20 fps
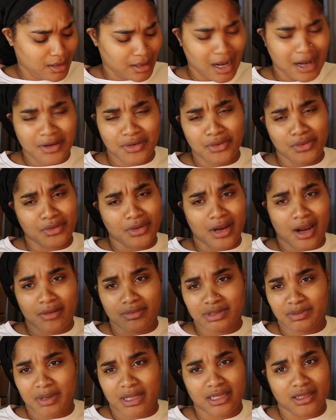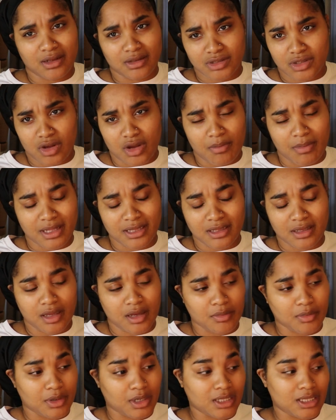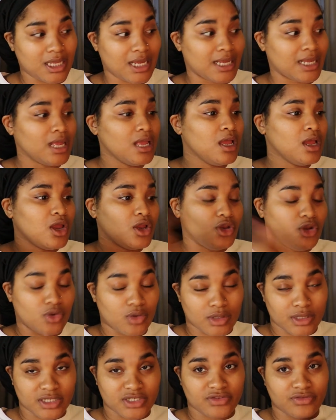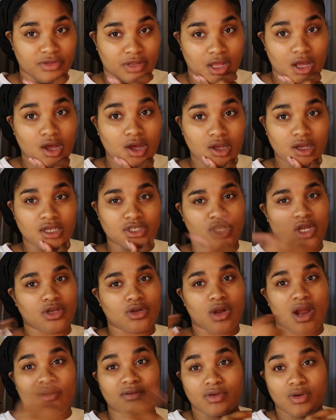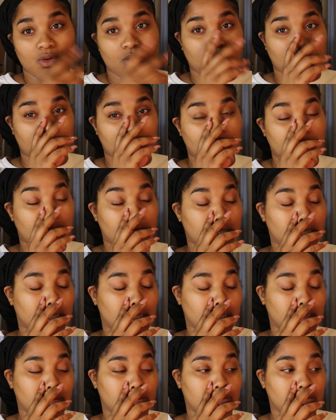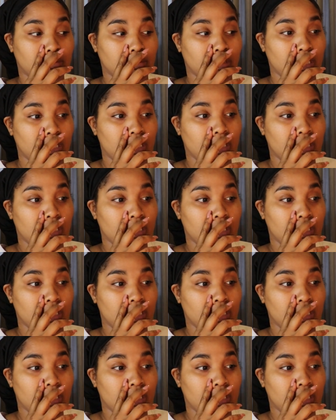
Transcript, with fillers: and I knew that I was probably going to talk about the camera a lot during this vlog because y'all know I recorded the